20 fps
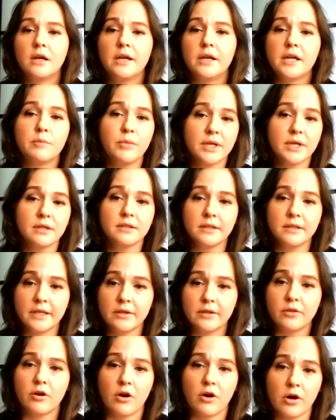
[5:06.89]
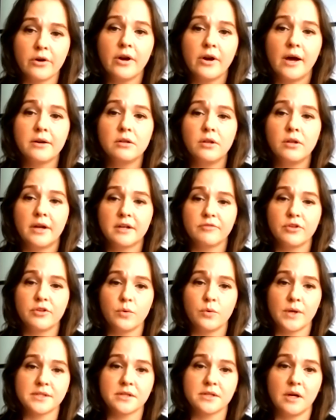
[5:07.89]
Admittedly, there are not a lot of
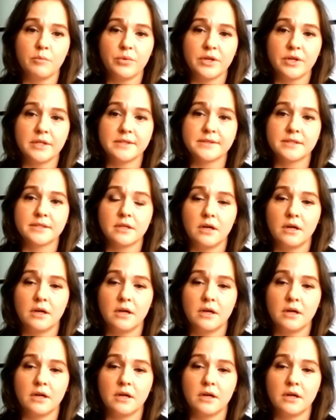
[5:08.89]
US companies,